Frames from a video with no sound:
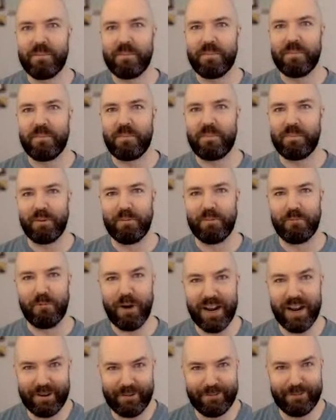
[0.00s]
But
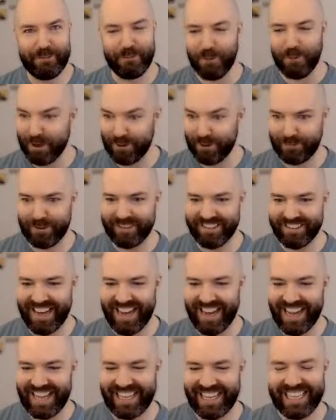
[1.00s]
what if it's
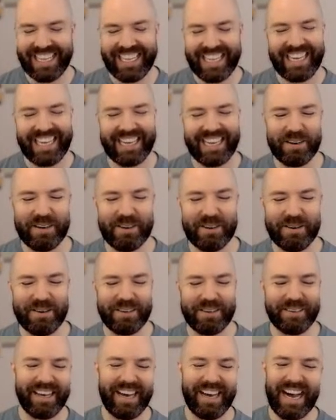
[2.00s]
not?
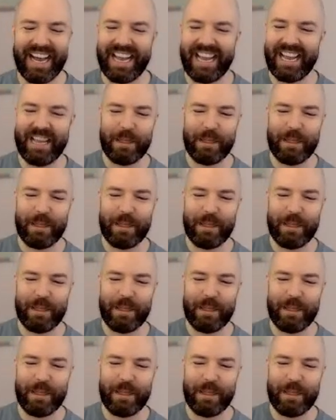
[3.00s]
I